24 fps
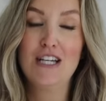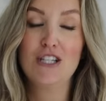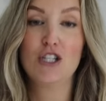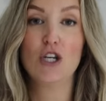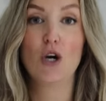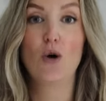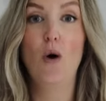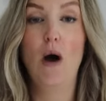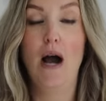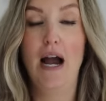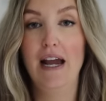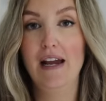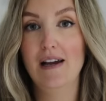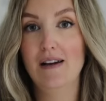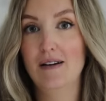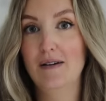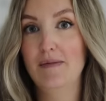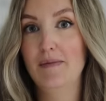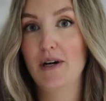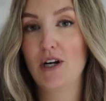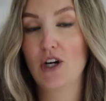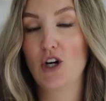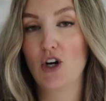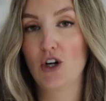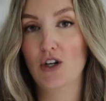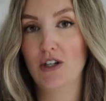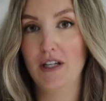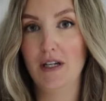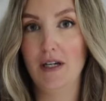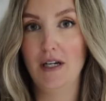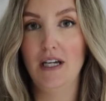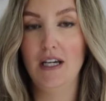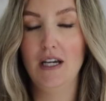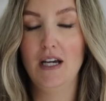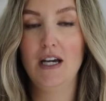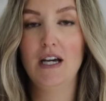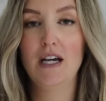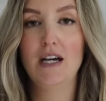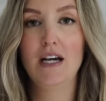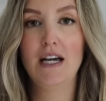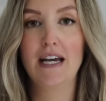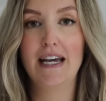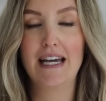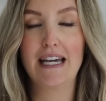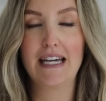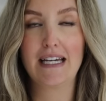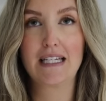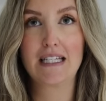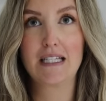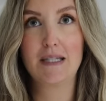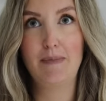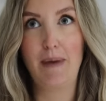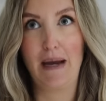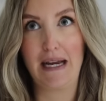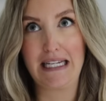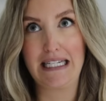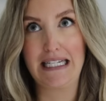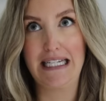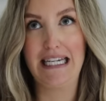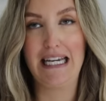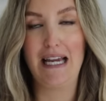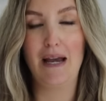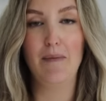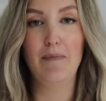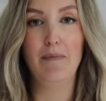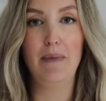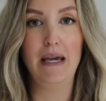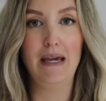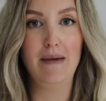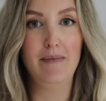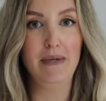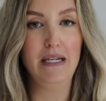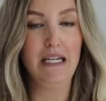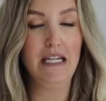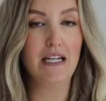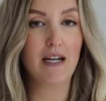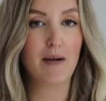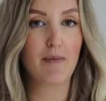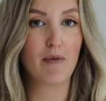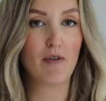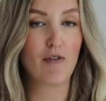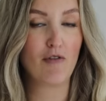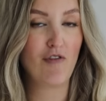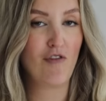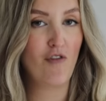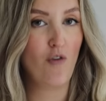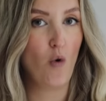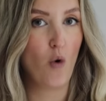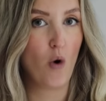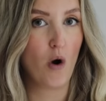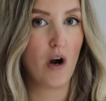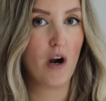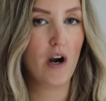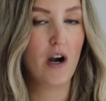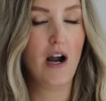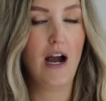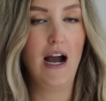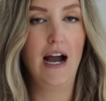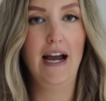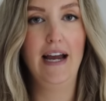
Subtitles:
So I am currently expecting baby number 4.